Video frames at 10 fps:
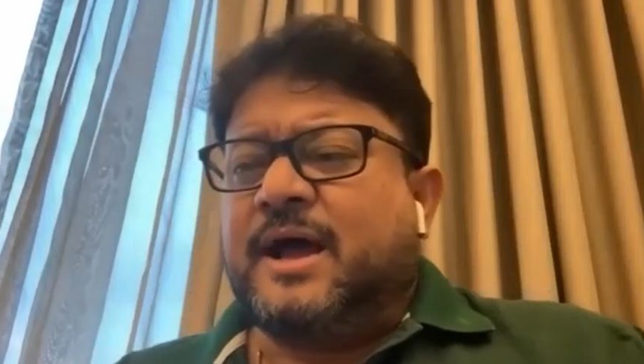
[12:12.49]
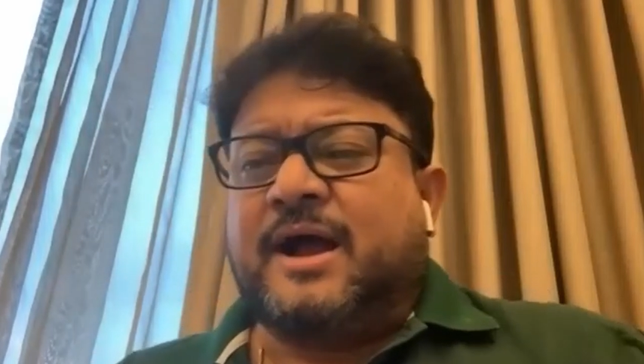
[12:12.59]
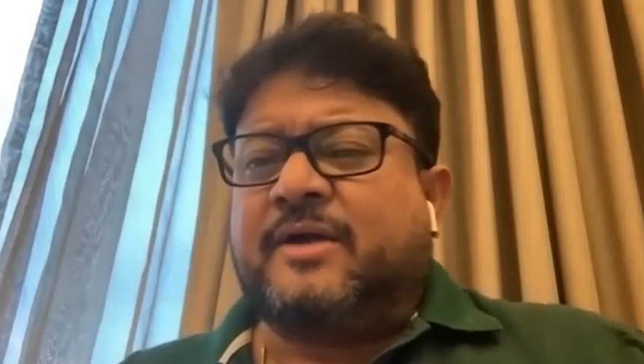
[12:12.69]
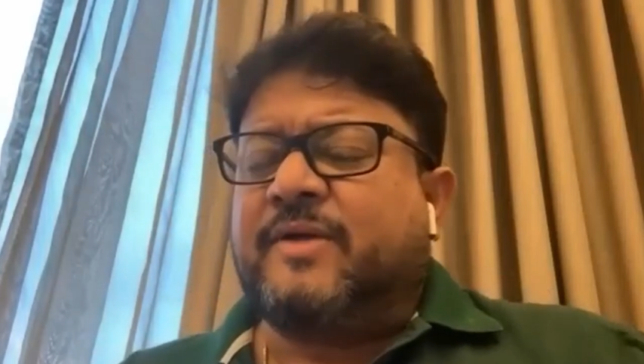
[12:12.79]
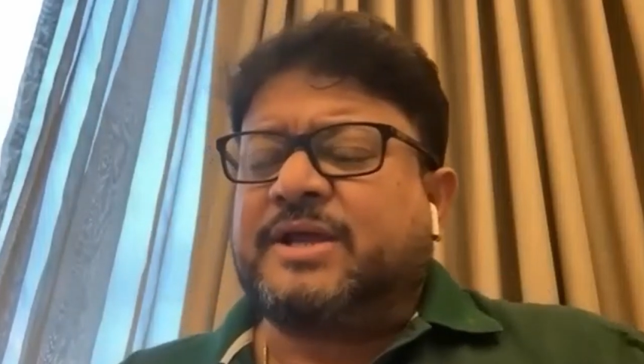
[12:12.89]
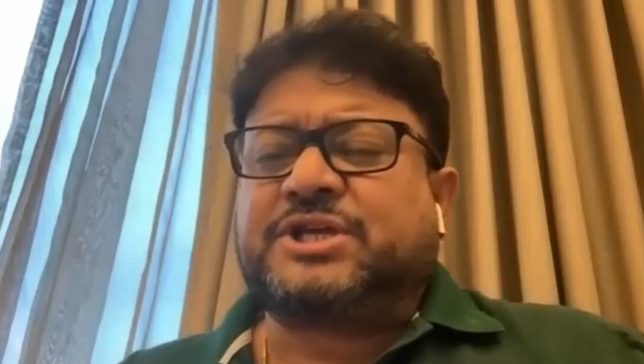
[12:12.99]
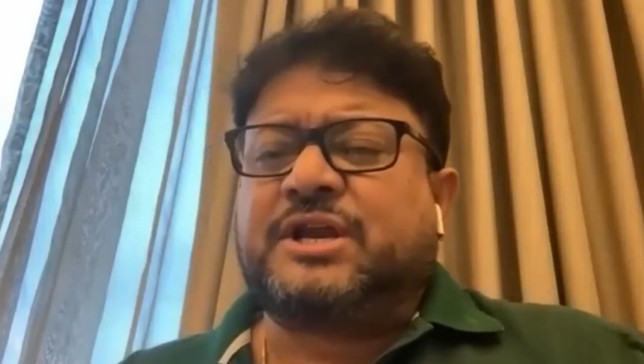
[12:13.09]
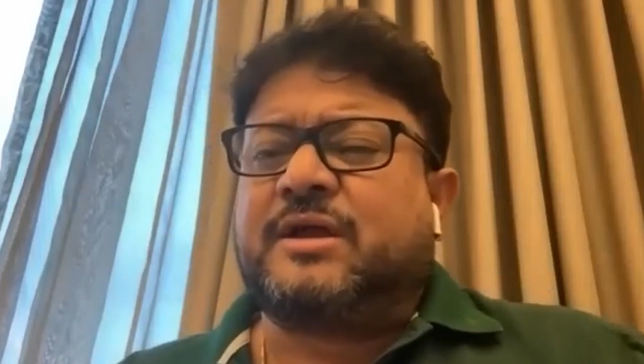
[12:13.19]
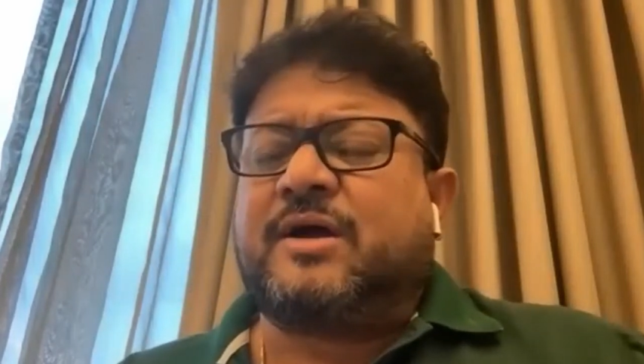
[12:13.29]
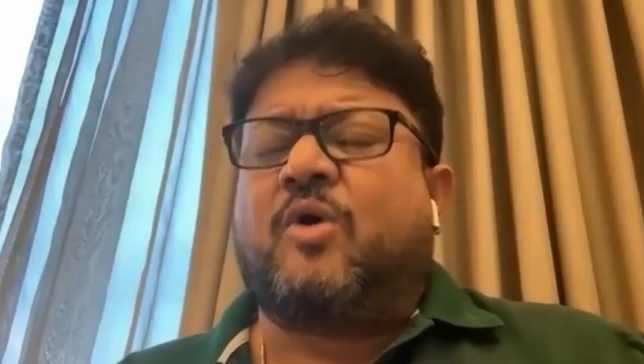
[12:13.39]

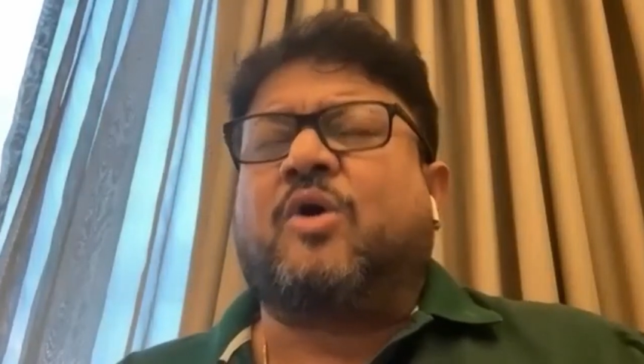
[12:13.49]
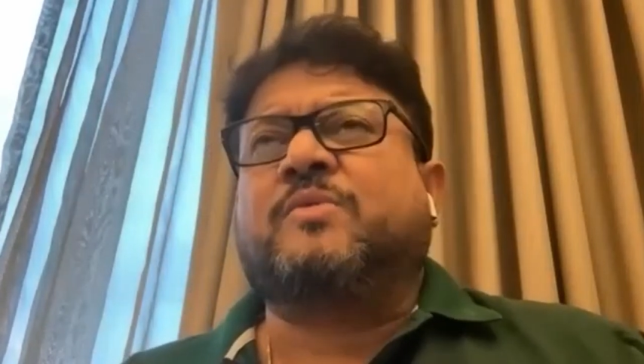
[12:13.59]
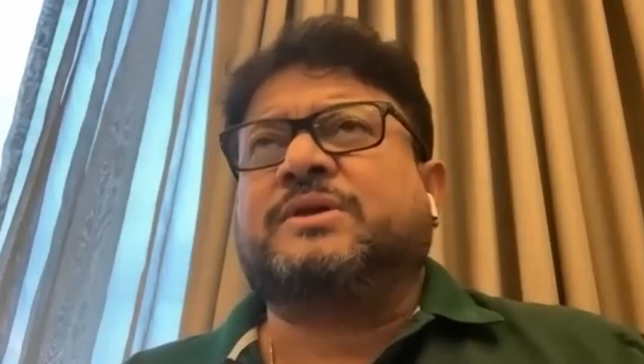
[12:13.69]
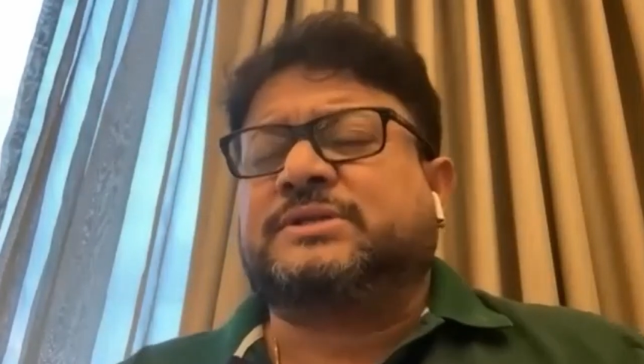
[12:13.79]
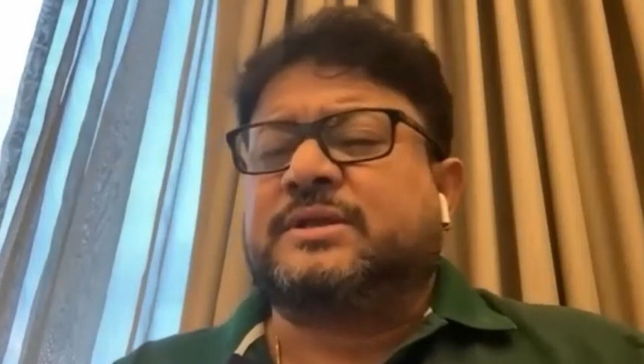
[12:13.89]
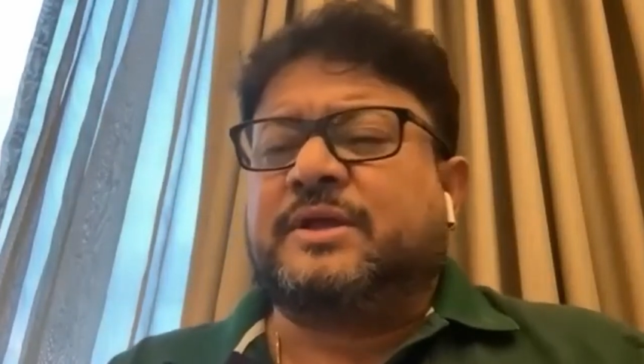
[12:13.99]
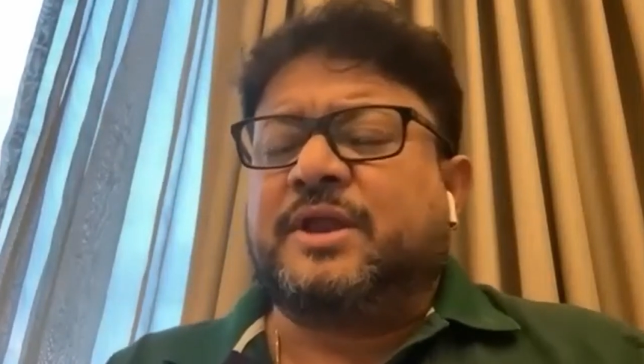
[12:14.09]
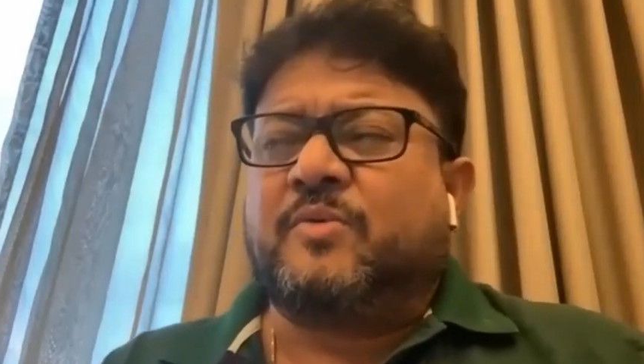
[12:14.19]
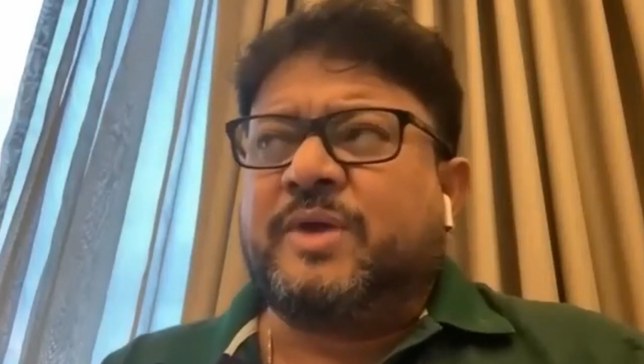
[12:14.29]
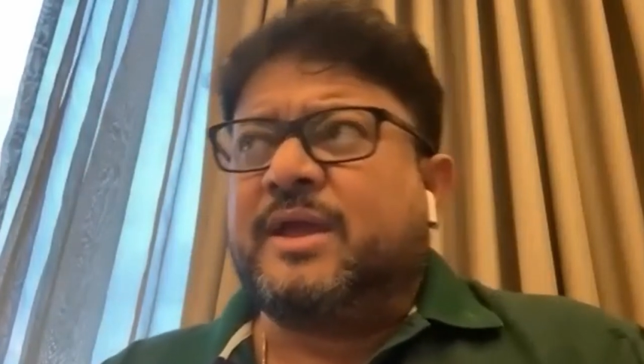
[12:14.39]
Aggression always,
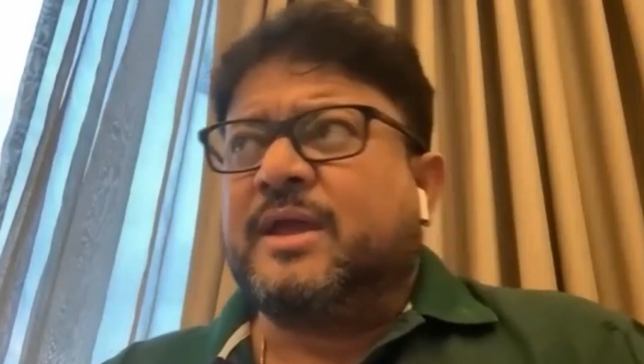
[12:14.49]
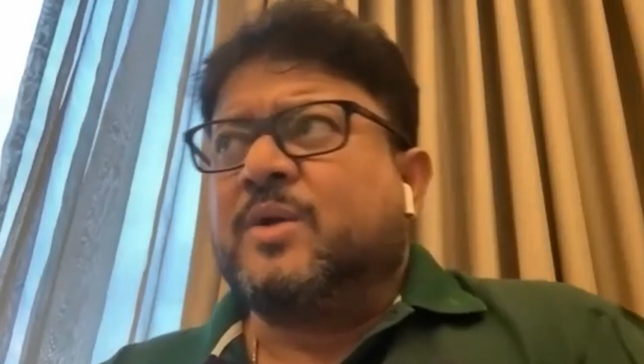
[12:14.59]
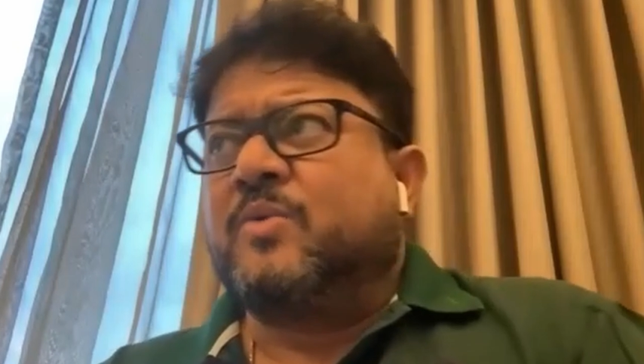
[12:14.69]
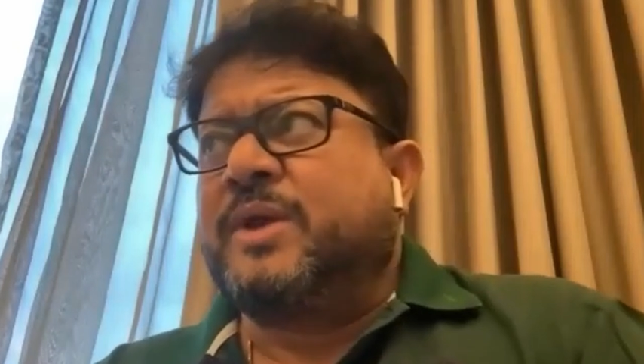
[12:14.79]
you know, we